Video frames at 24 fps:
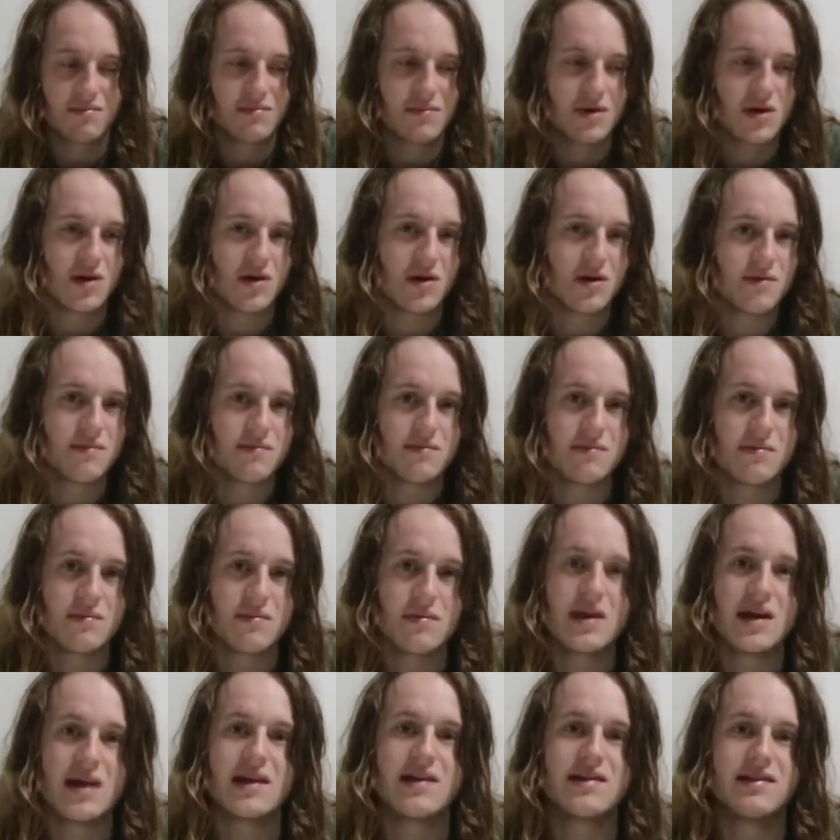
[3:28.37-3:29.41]
you know,
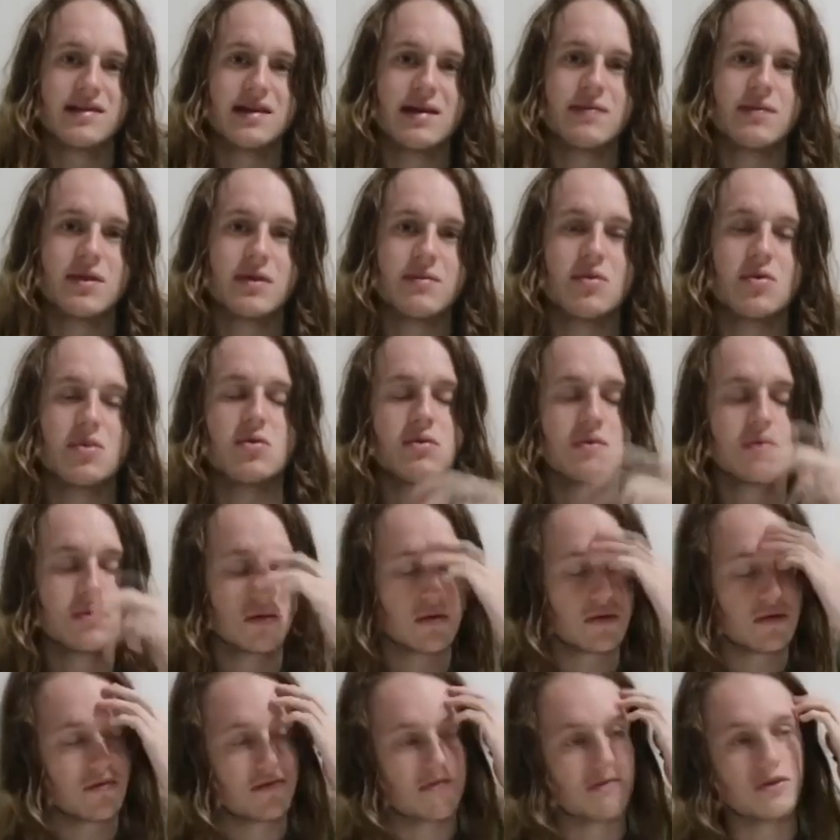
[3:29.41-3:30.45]
acceptable
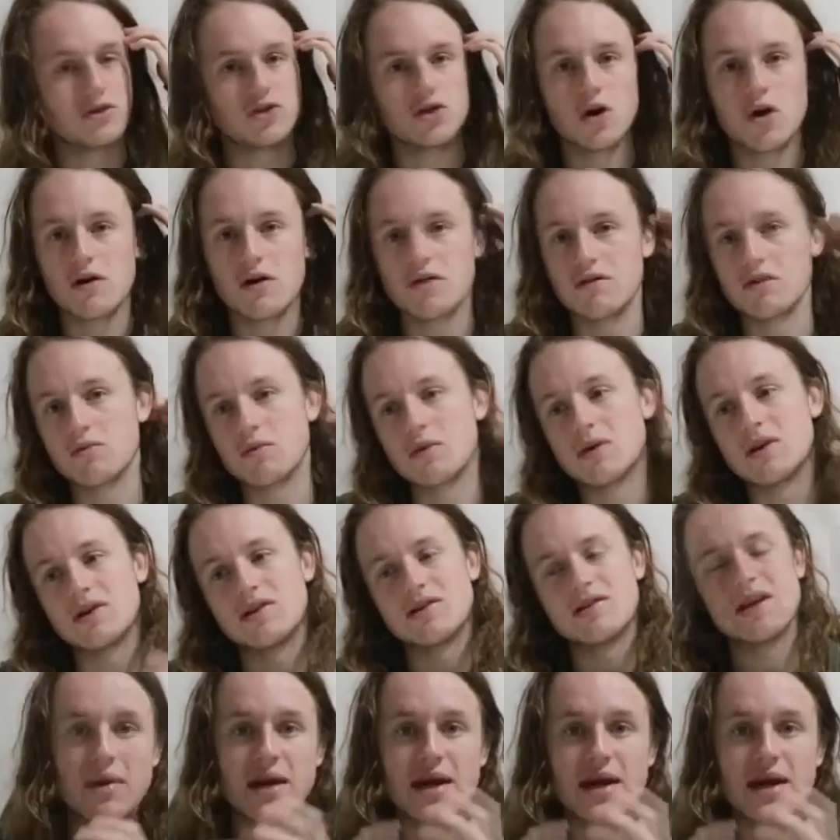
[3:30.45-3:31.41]
for a Jehovah's Witness.